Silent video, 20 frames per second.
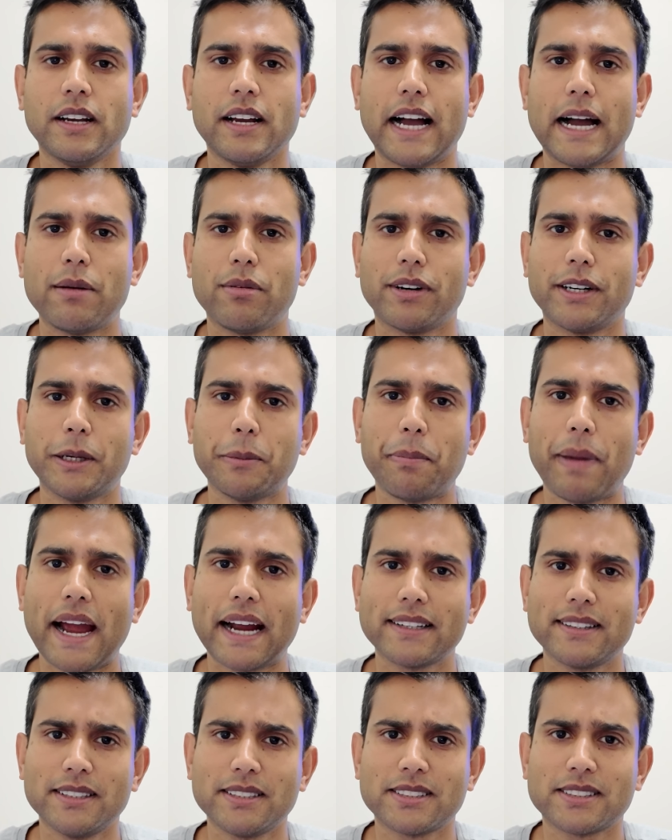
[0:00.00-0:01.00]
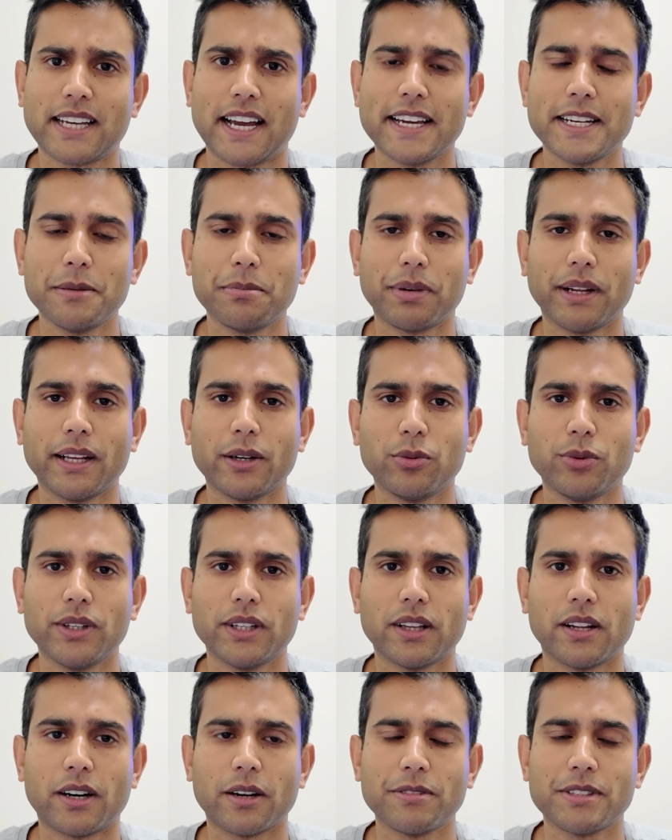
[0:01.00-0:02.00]
I've already packed this tiny plane with
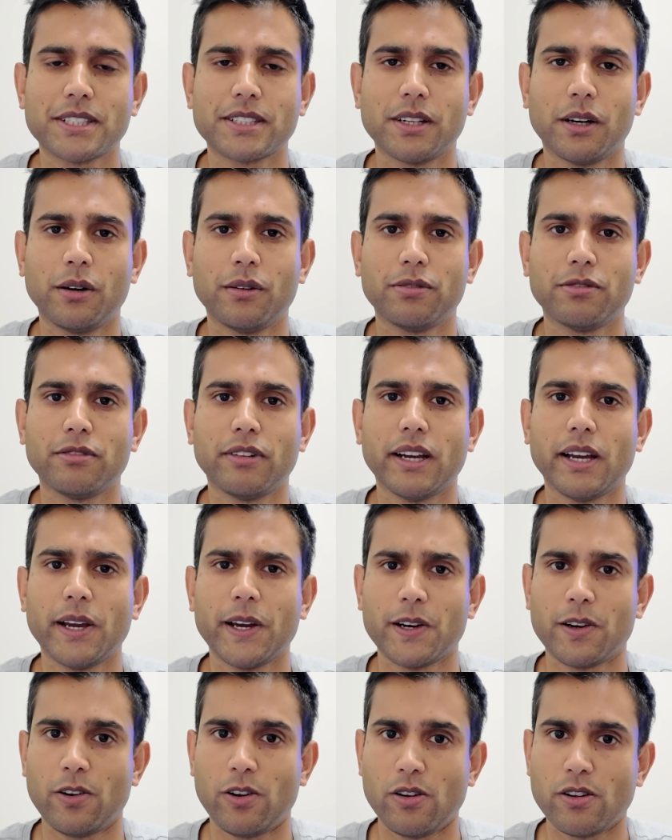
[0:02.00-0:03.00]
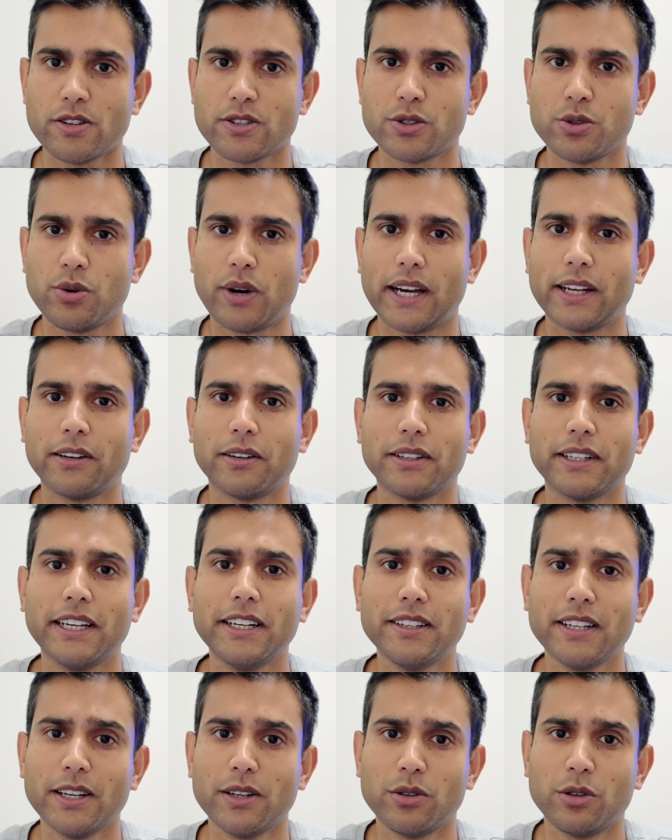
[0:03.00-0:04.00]
a lot of stuff, and also I don't
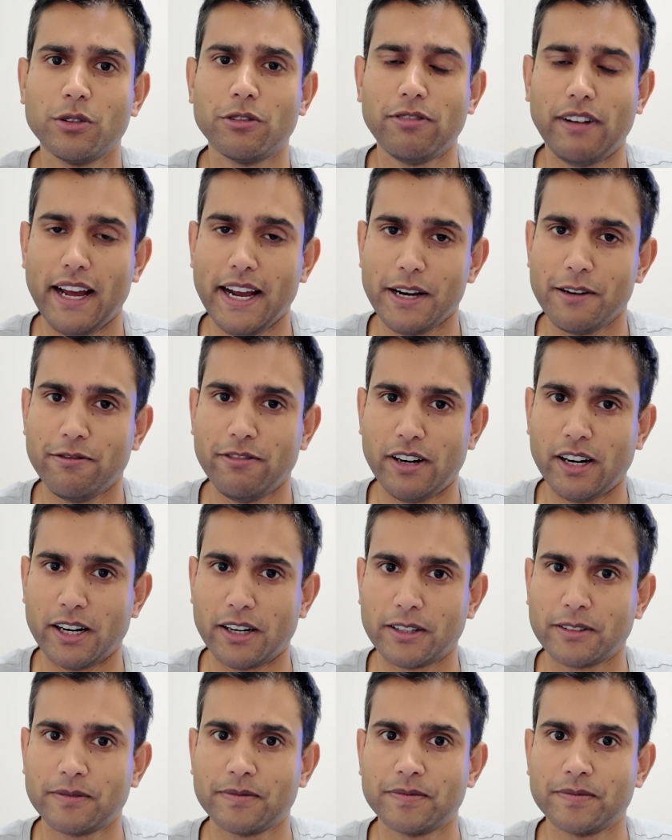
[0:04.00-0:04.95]
intend to fly it far.